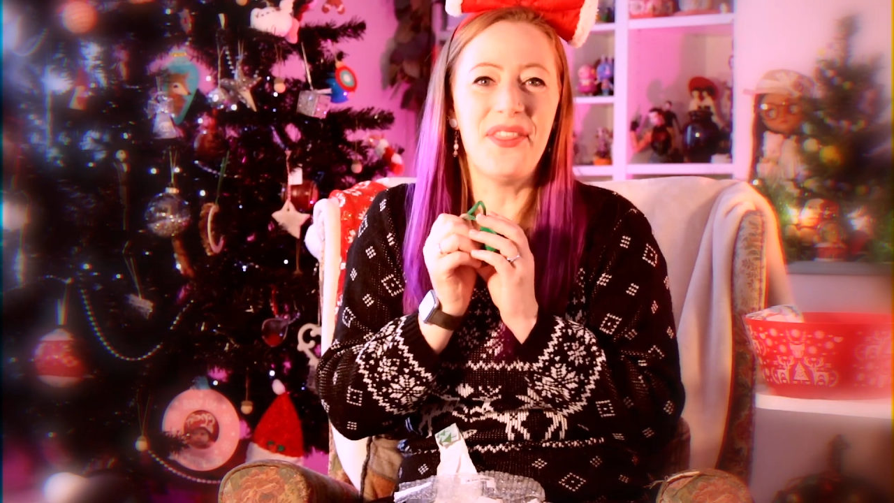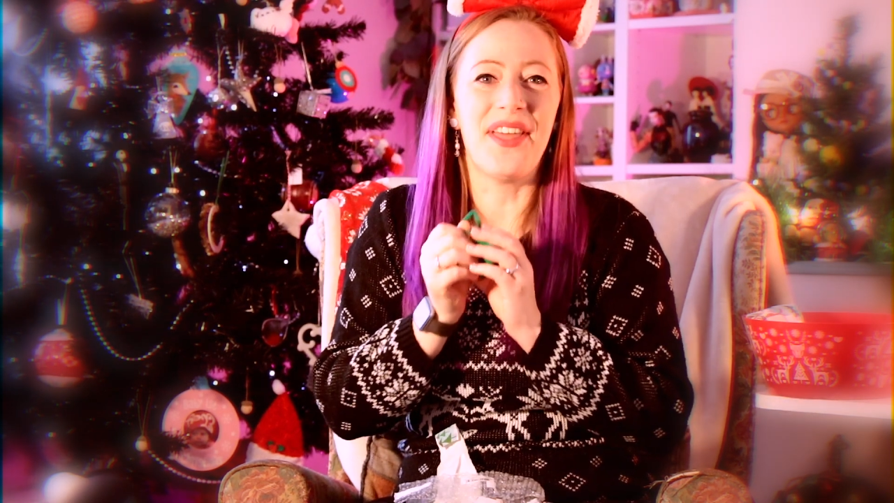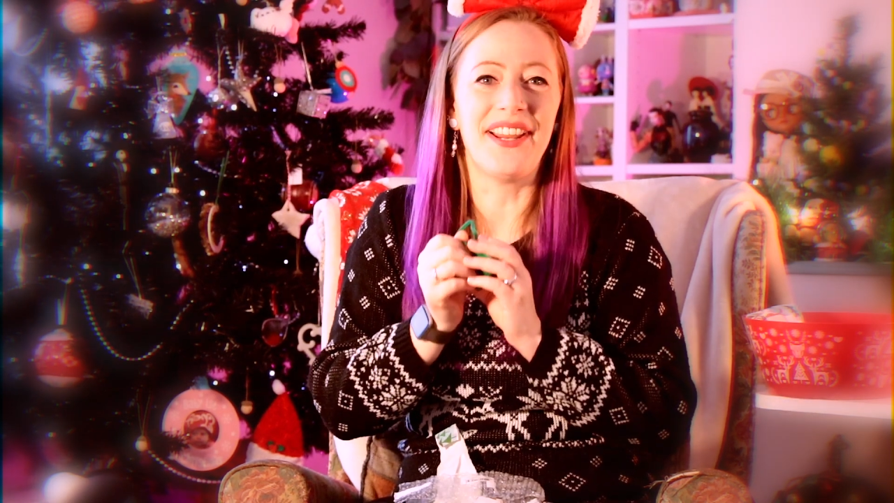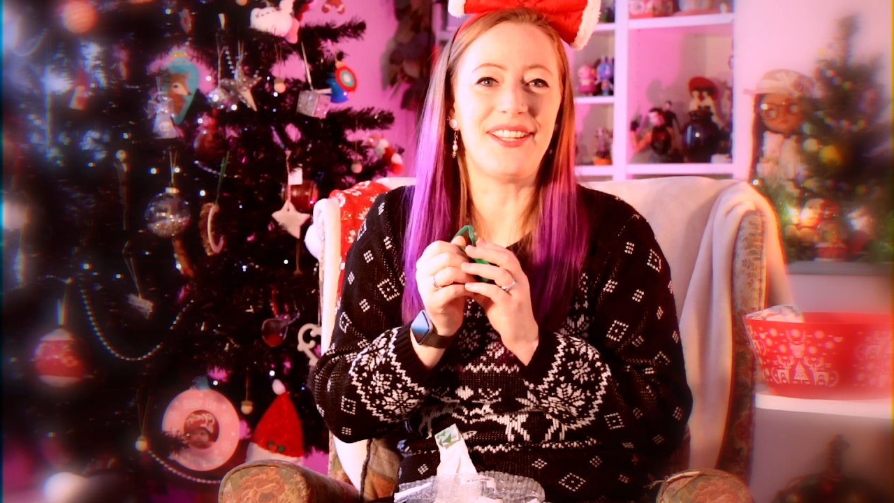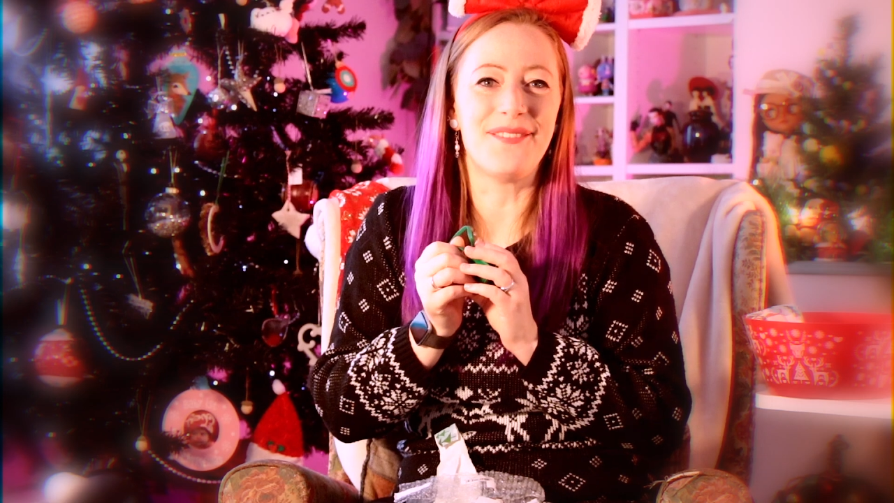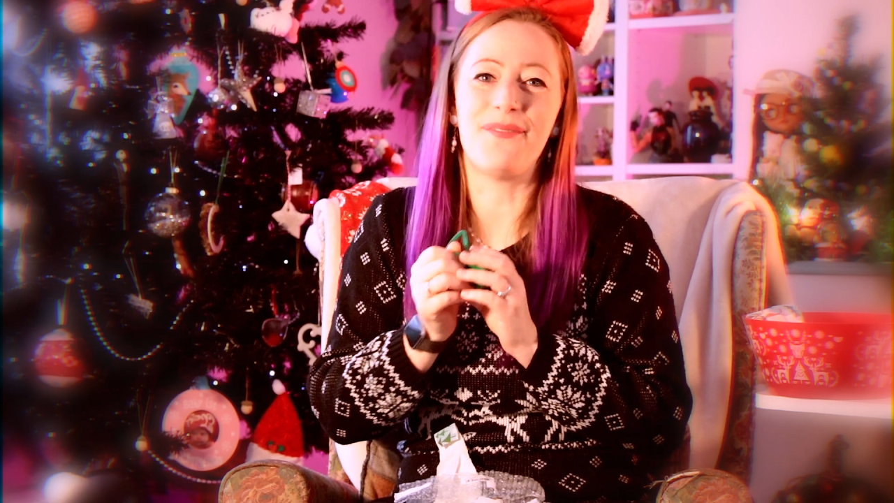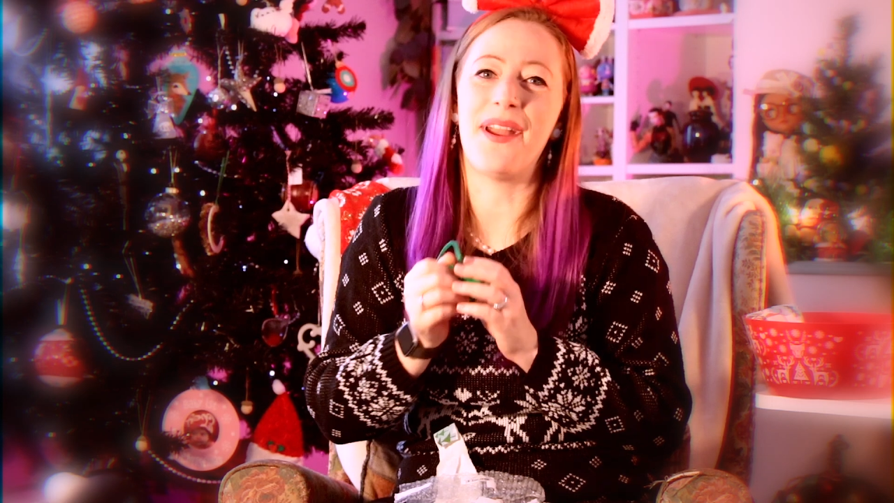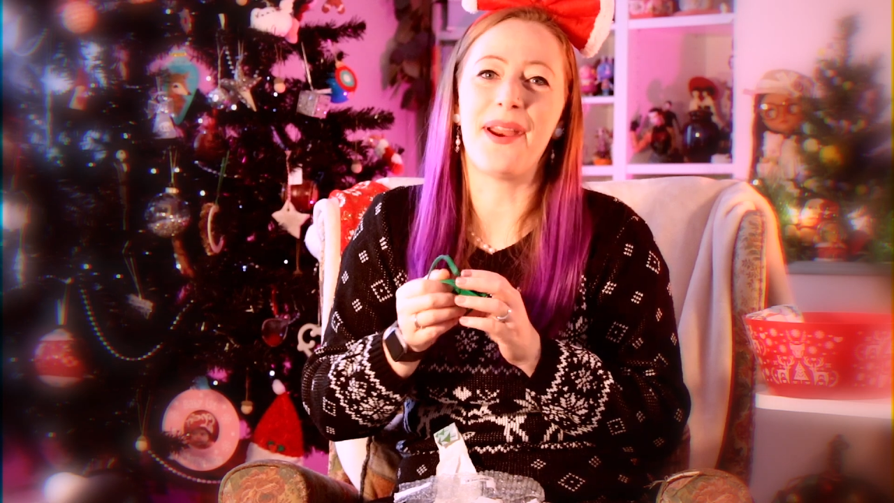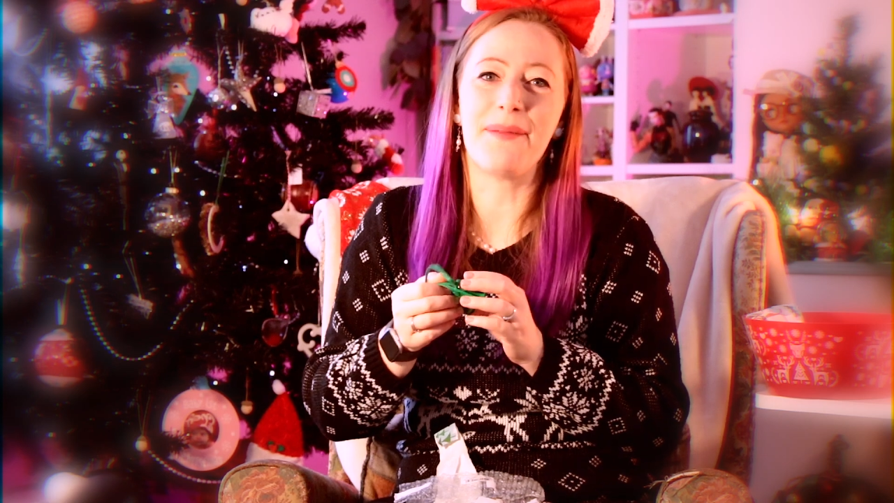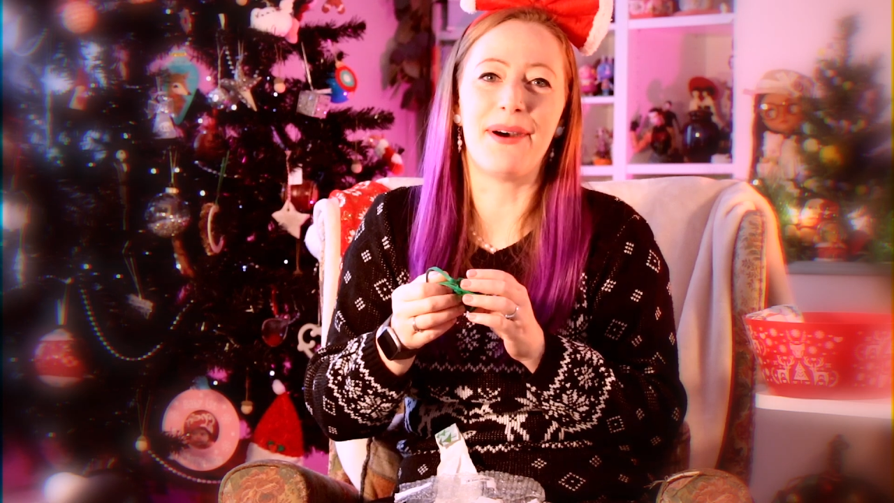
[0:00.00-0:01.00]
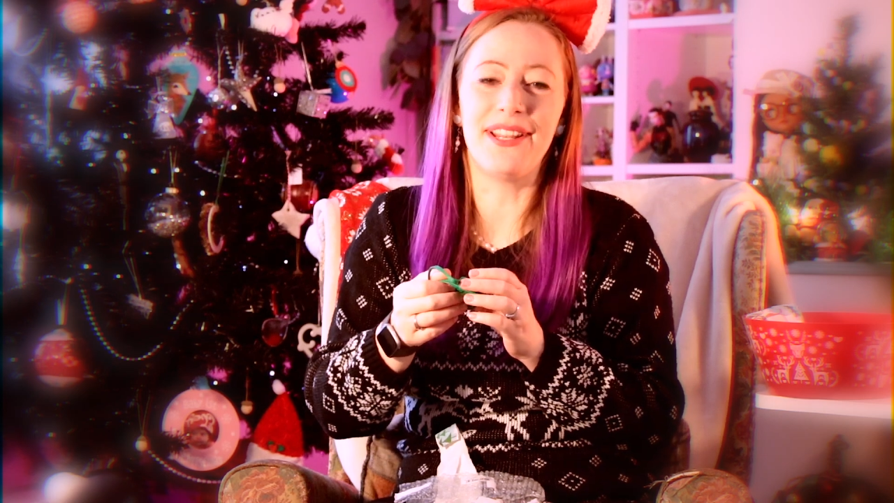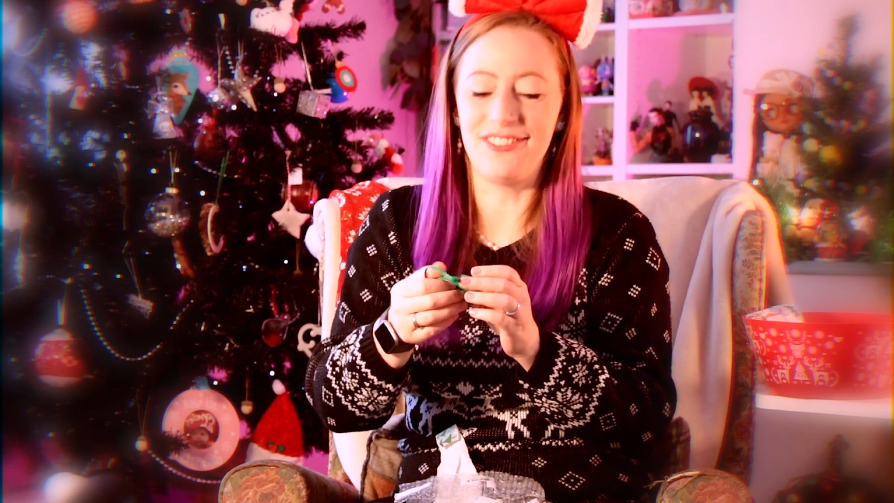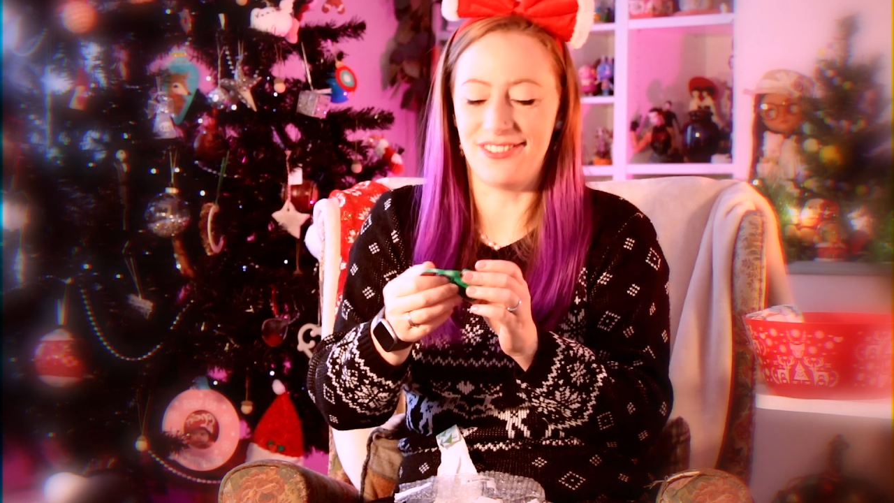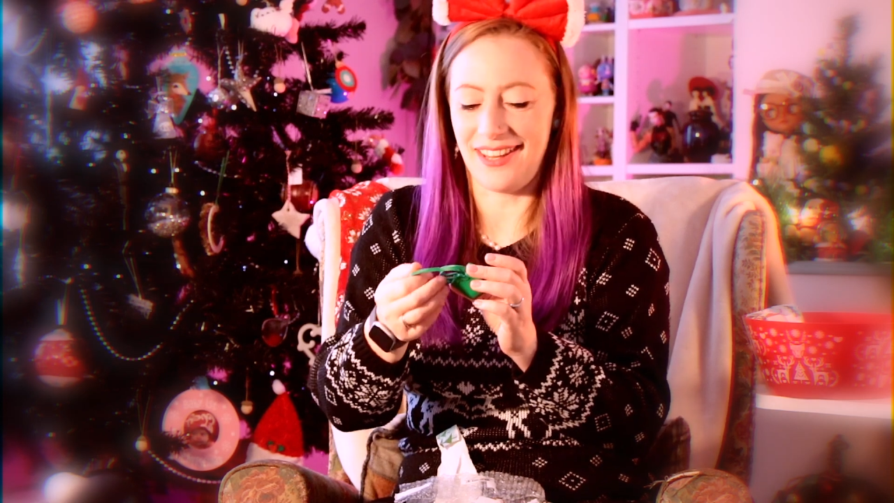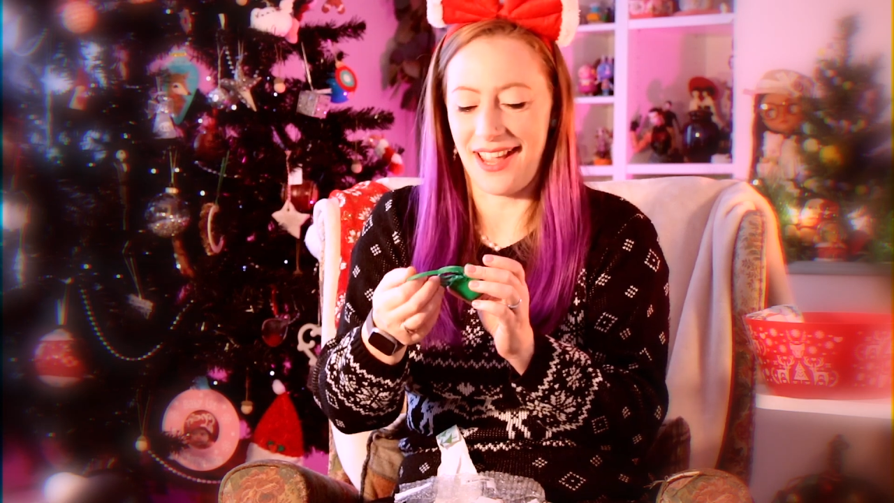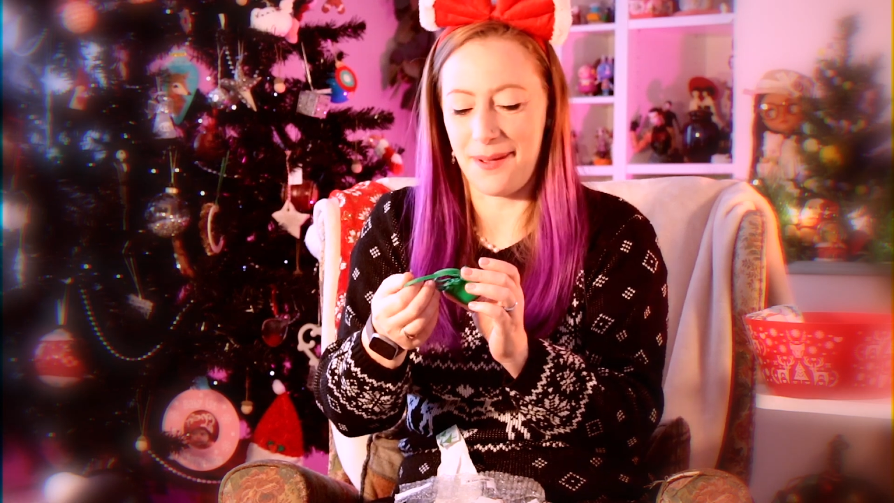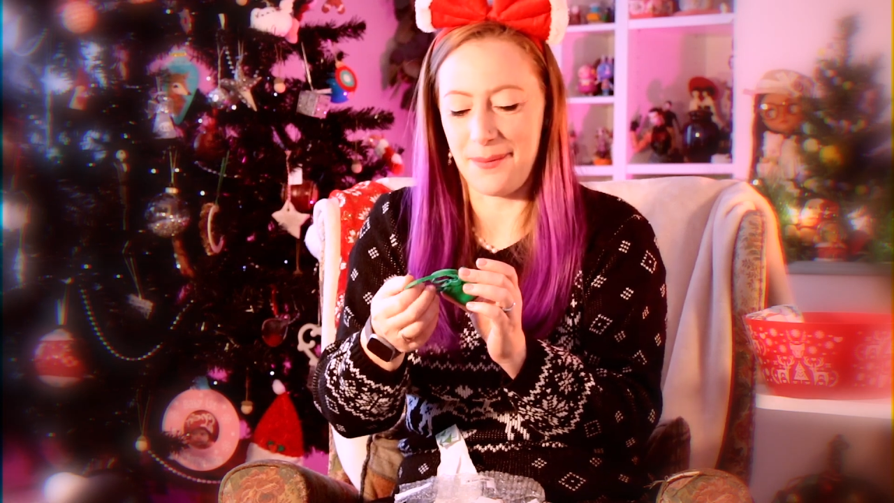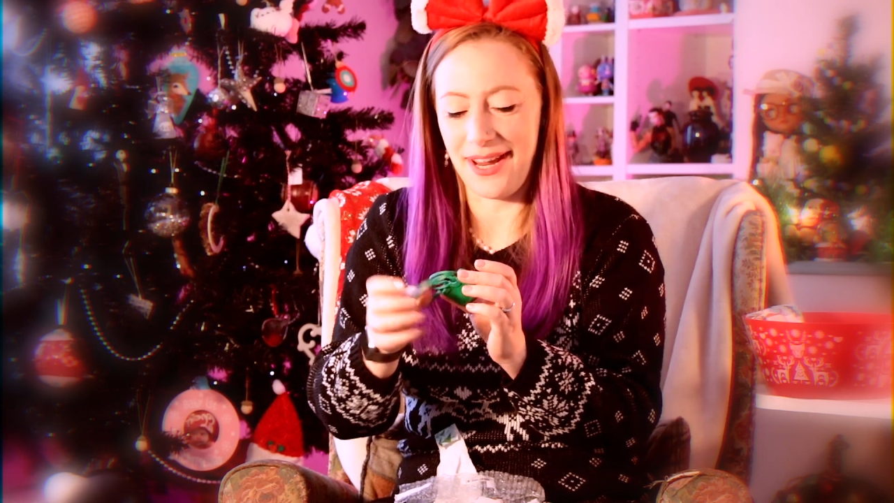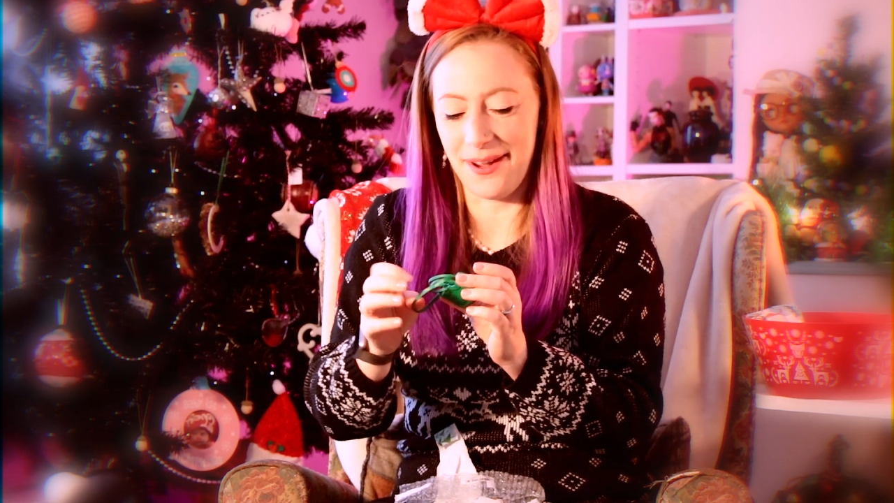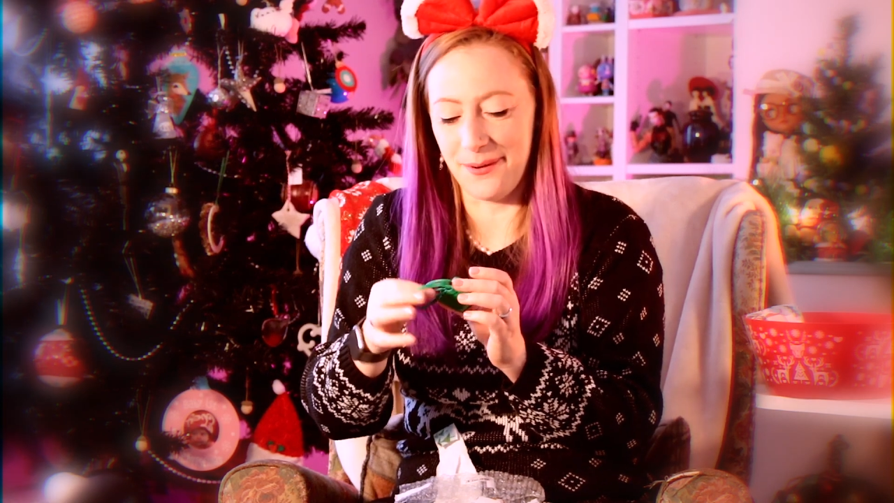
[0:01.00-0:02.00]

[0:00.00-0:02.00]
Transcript: thank you very much, Tammy.